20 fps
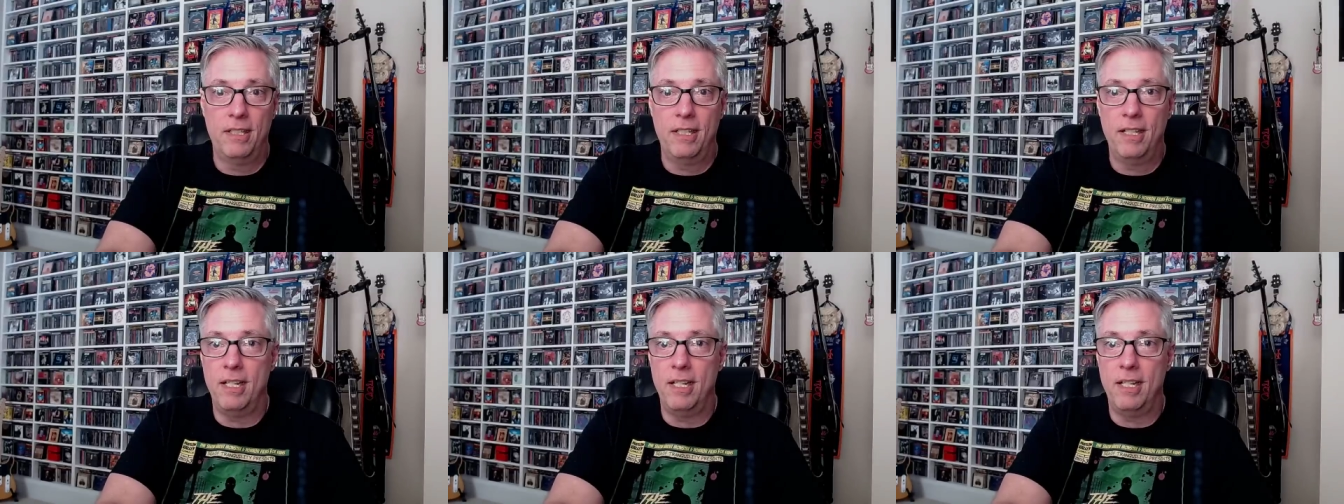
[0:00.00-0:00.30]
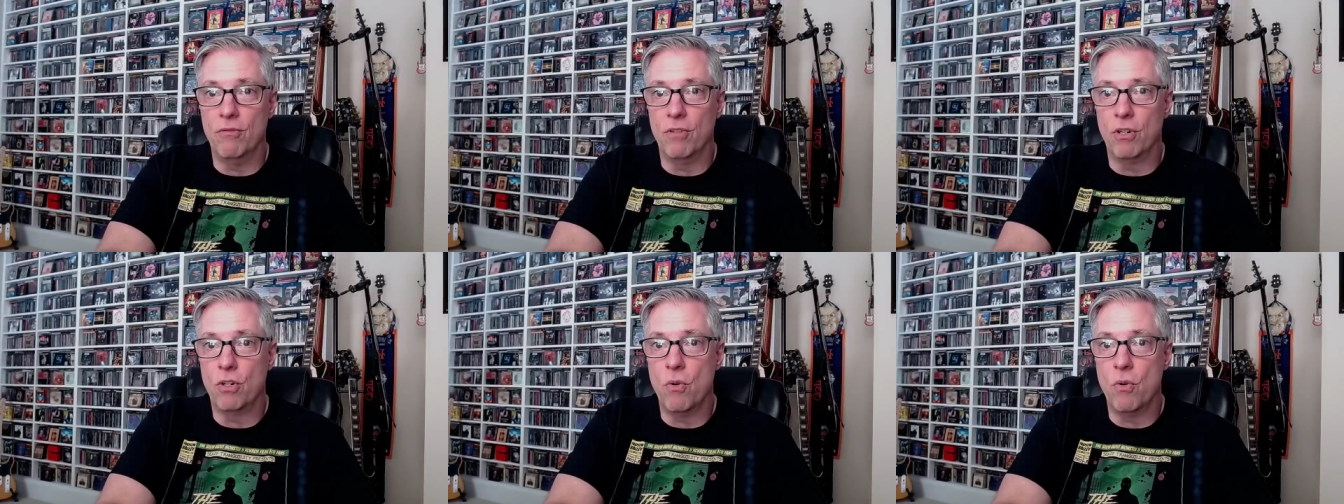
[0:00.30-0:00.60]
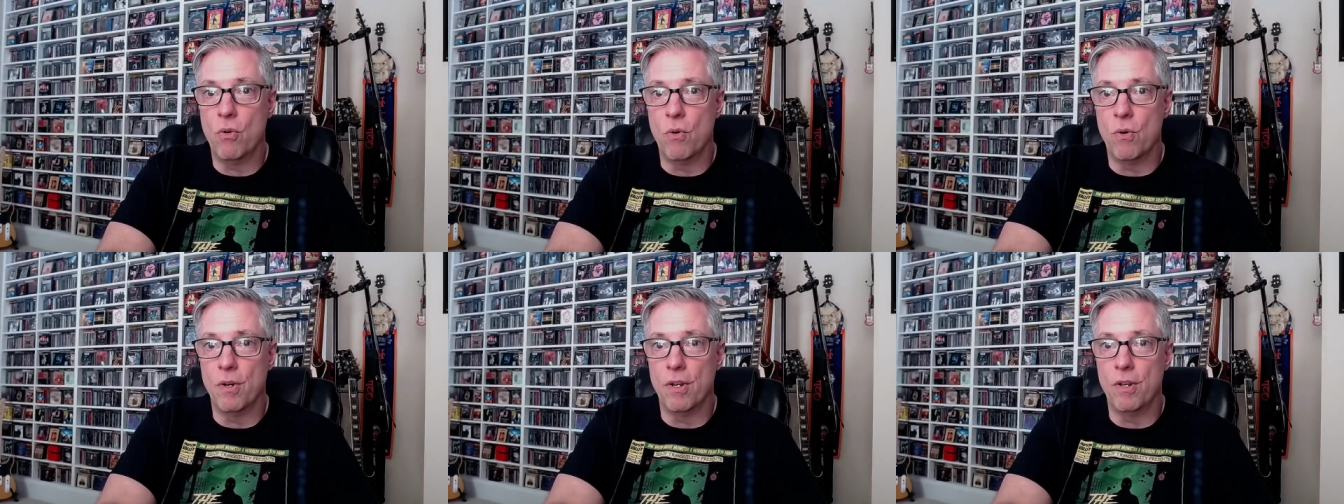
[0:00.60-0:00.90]
He
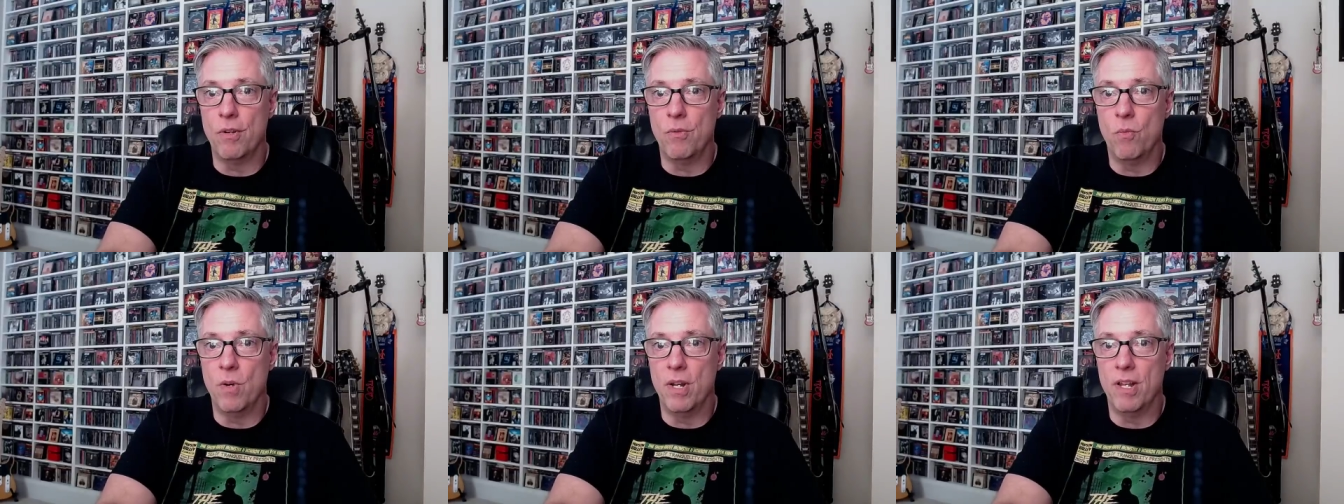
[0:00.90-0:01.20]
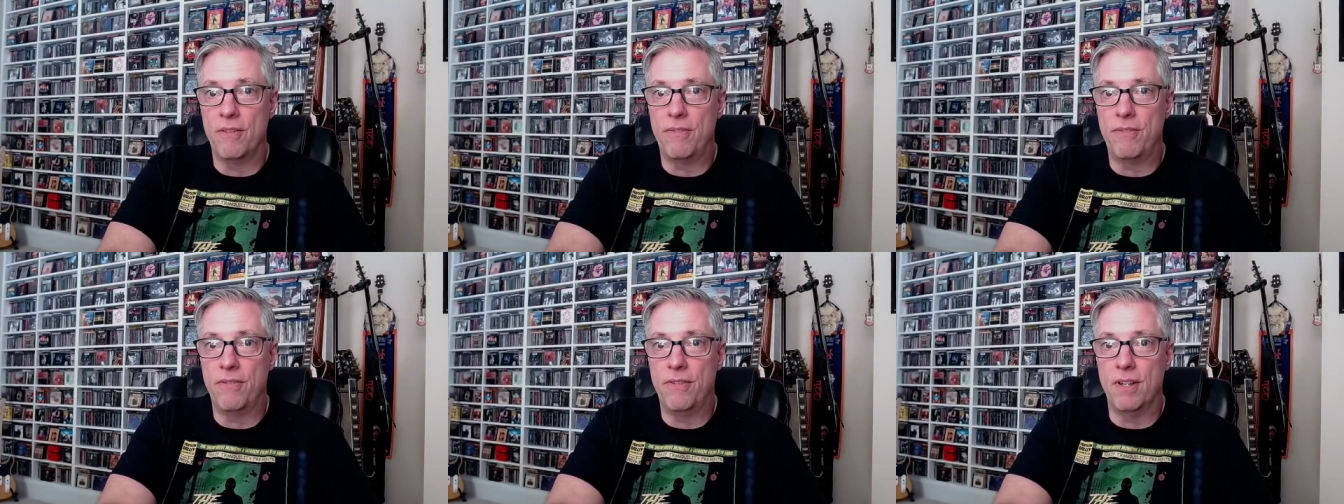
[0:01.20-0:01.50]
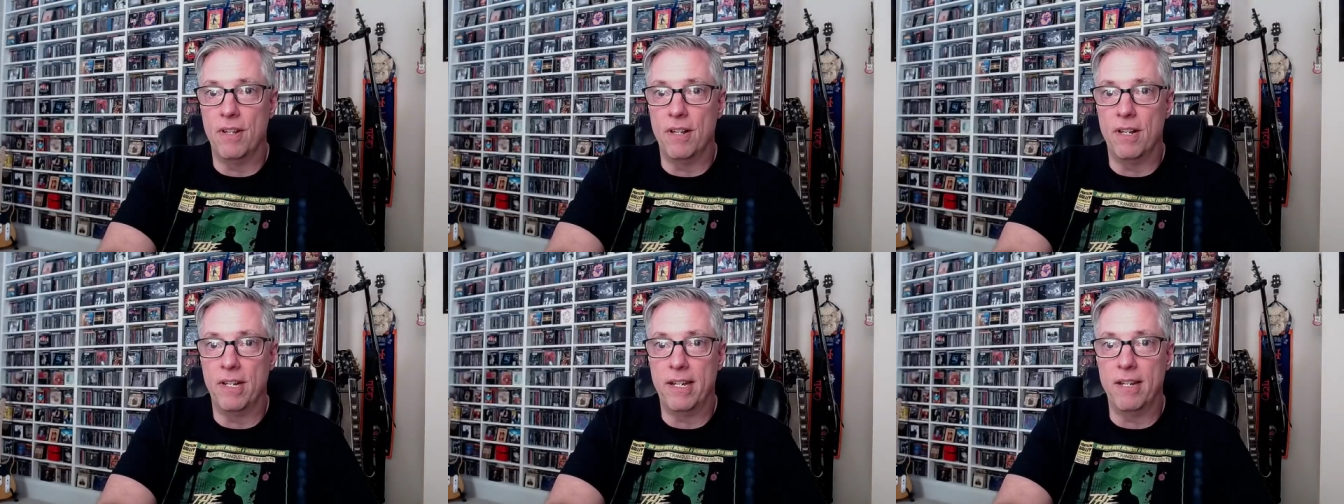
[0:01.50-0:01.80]
recorded with
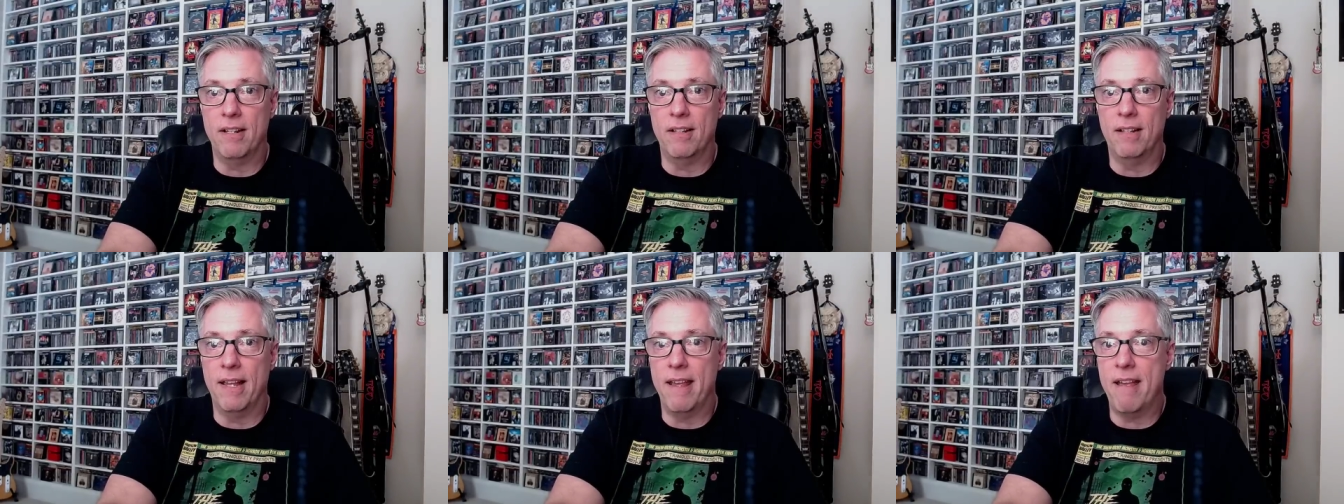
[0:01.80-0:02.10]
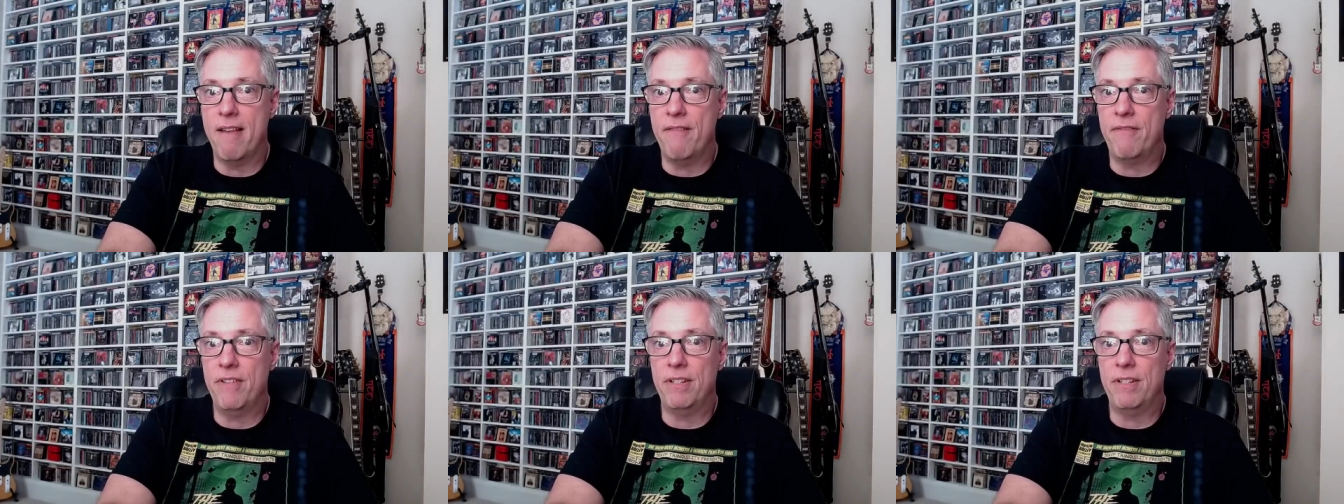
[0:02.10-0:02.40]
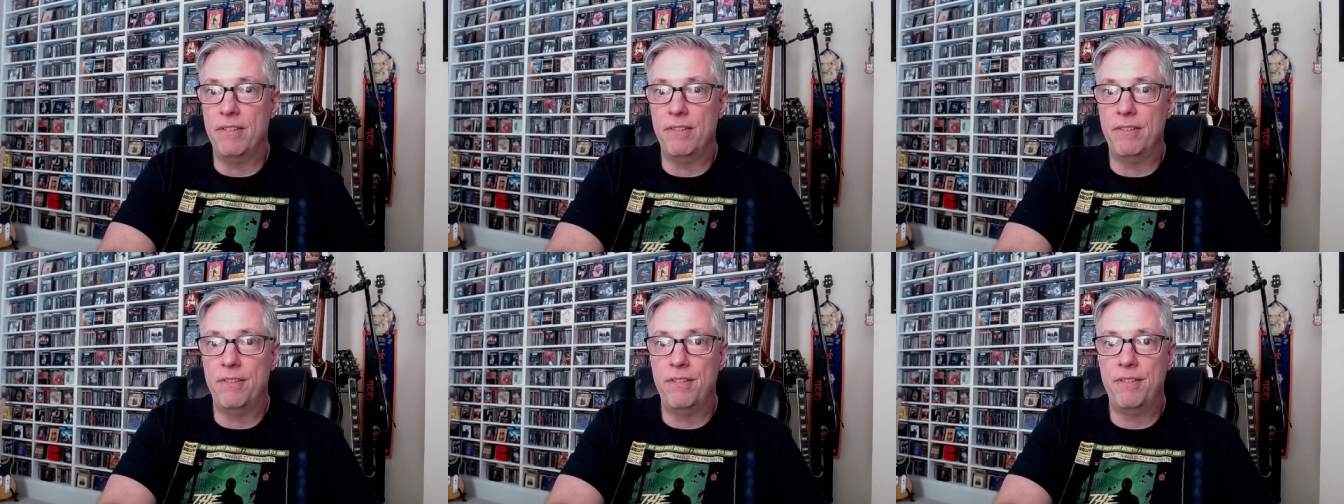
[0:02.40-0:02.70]
uh, Gil
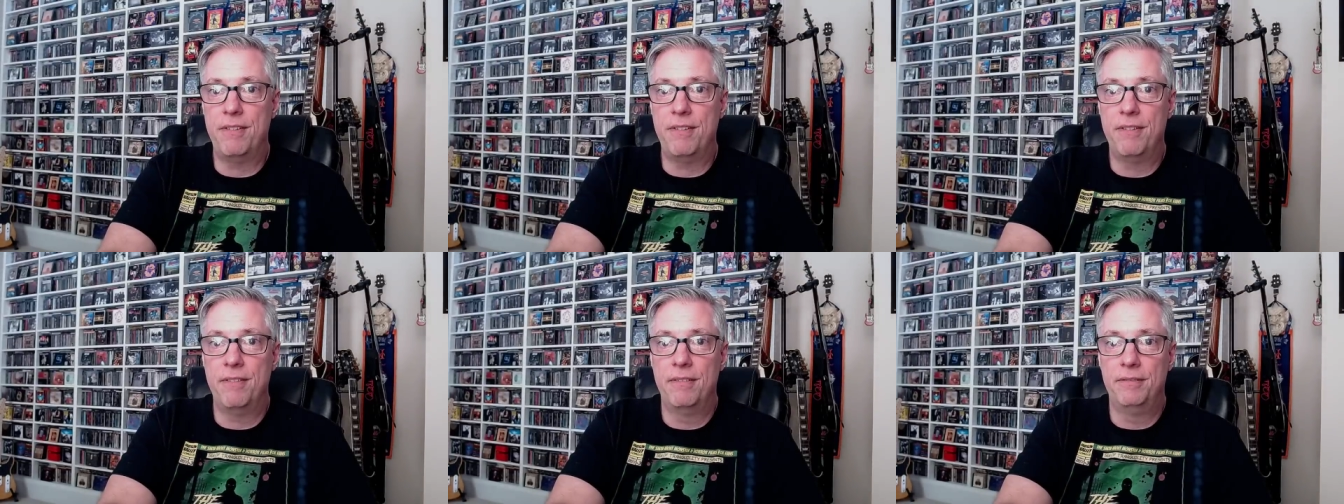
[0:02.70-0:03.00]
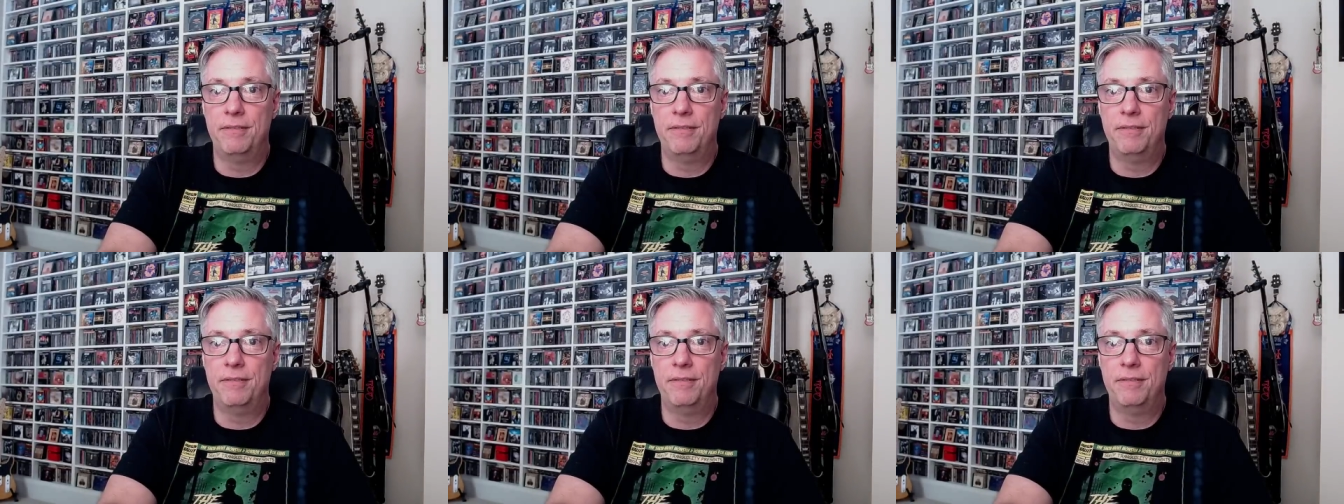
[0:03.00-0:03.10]
Evans.